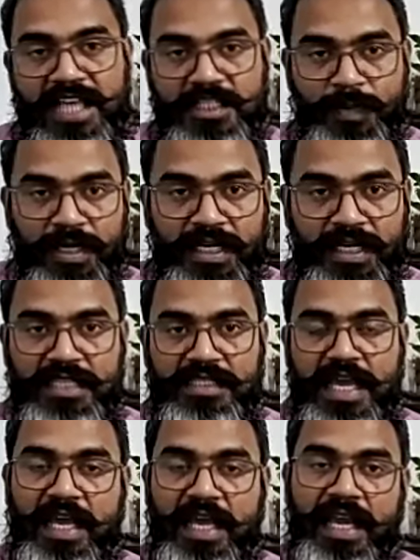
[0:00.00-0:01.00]
expertise
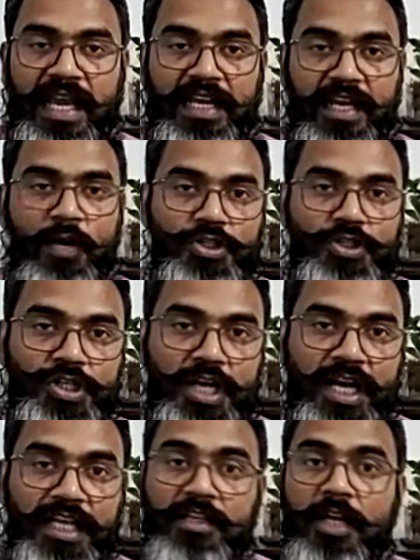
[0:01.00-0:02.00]
in
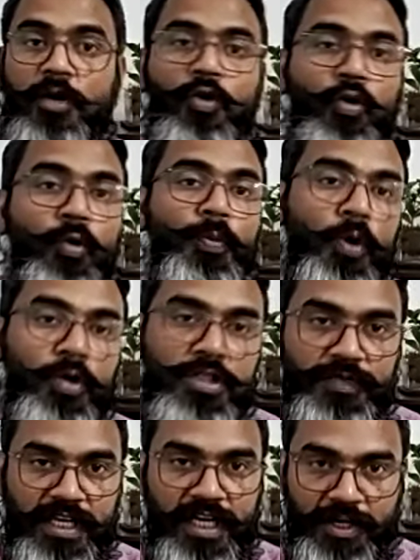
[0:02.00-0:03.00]
negotiating the
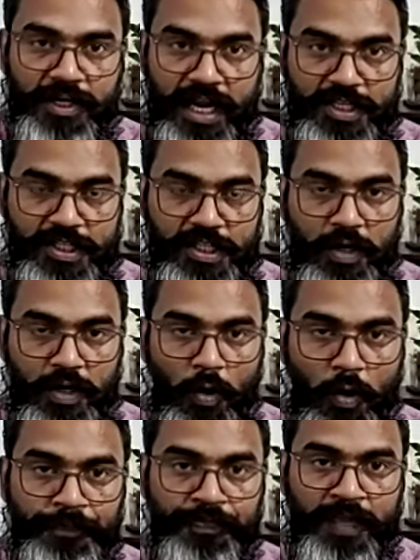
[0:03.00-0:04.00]
loopholes within international
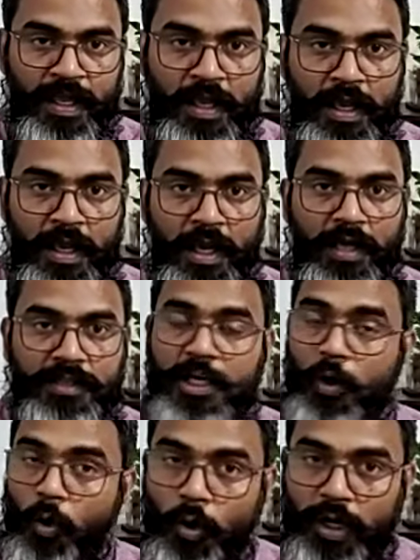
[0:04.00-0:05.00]
law.
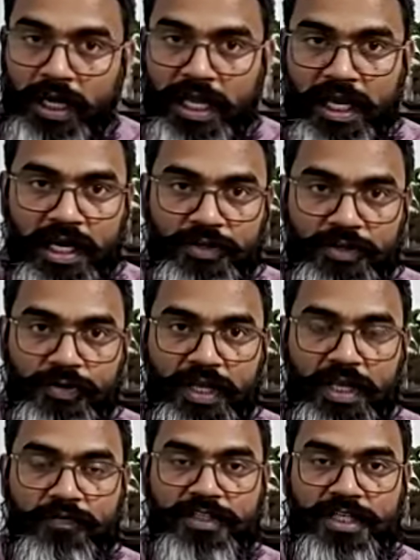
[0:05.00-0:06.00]
The only
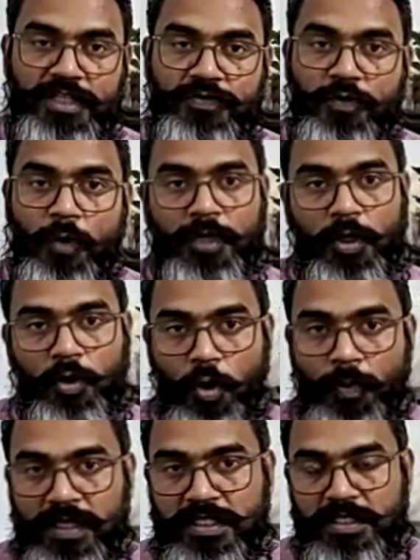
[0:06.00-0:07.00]
country which is from the
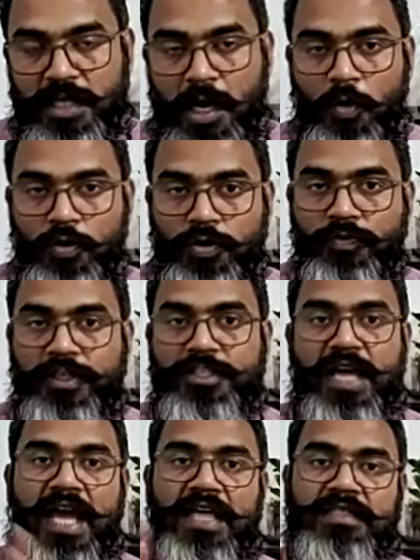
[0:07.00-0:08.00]
global south,
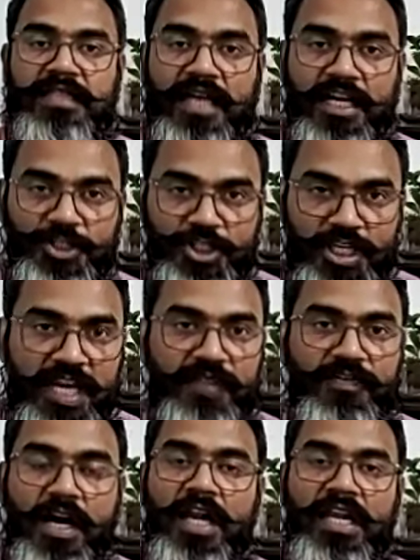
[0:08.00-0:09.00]
which has
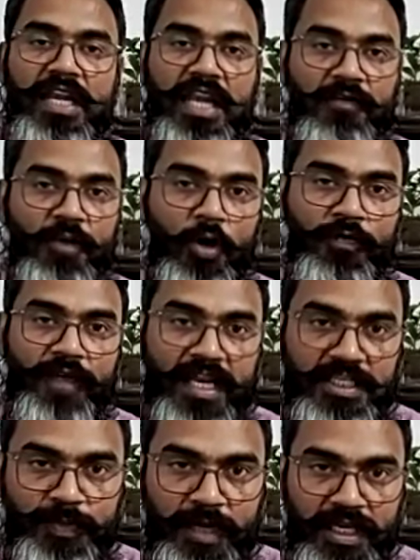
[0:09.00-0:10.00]
achieved a level of
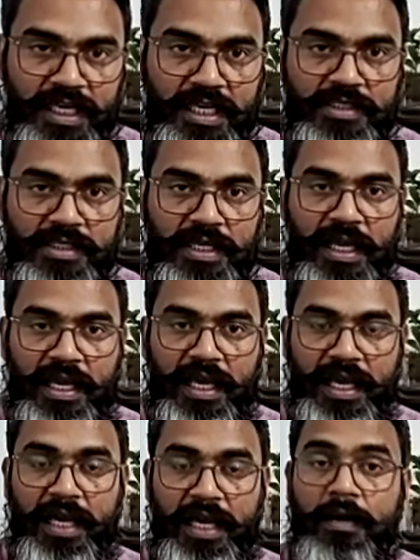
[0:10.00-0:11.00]
expertise
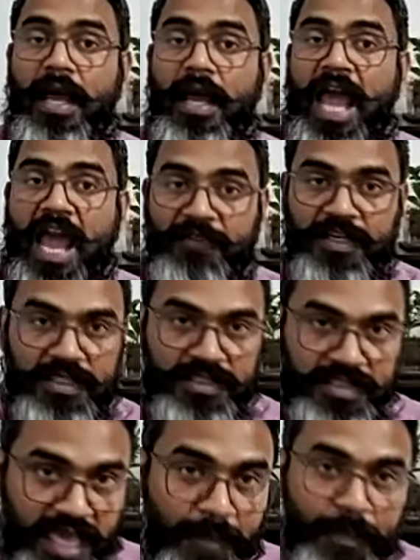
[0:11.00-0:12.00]
in having the
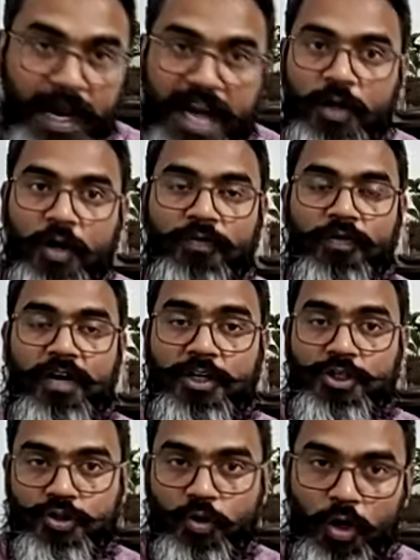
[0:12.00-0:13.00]
same kind of
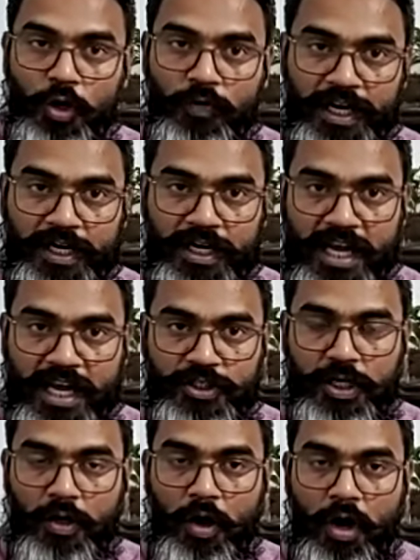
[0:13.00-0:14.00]
control over
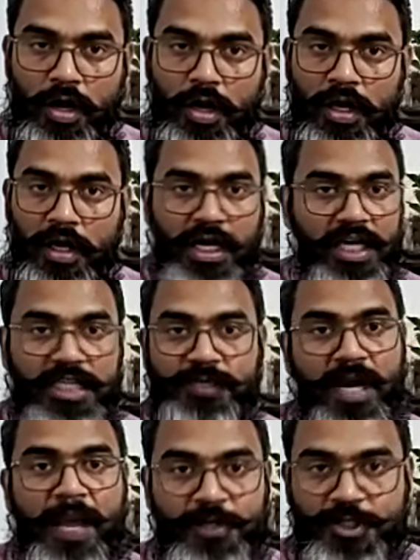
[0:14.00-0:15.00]
international law, is
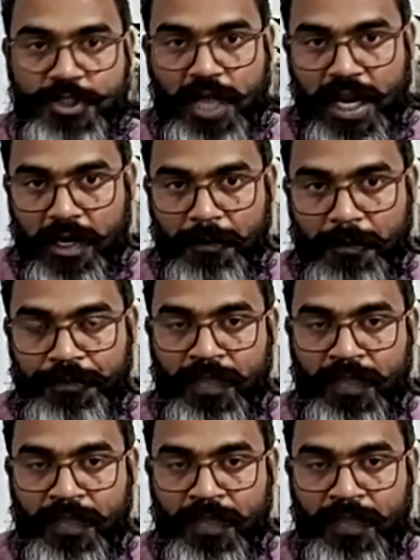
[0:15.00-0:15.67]
perhaps China.